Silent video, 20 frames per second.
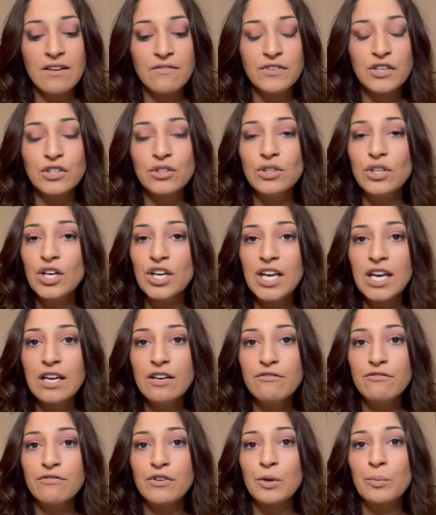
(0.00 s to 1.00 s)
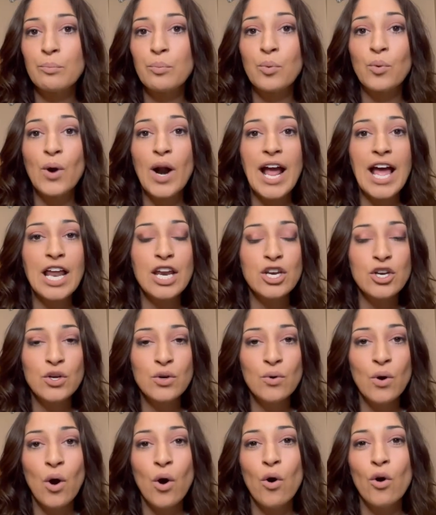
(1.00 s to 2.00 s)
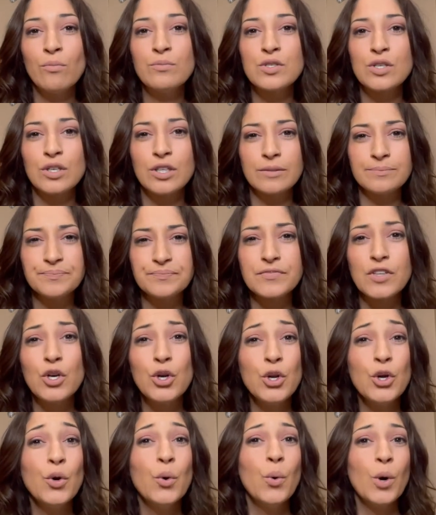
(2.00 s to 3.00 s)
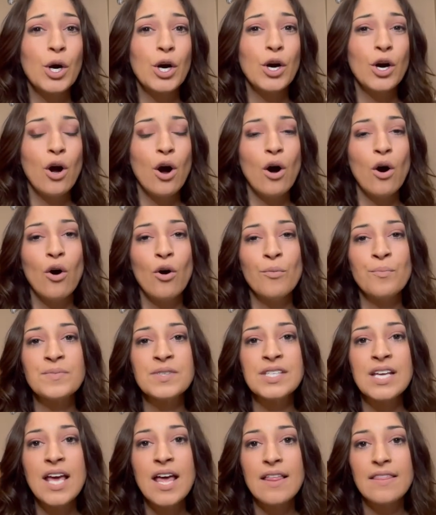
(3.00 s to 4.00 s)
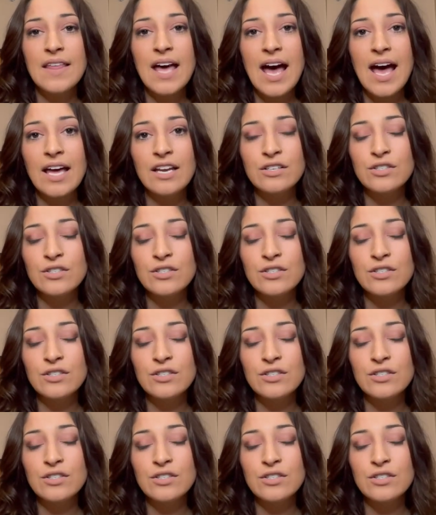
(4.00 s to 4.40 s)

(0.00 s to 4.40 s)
you're looking for brand new homes or newer homes that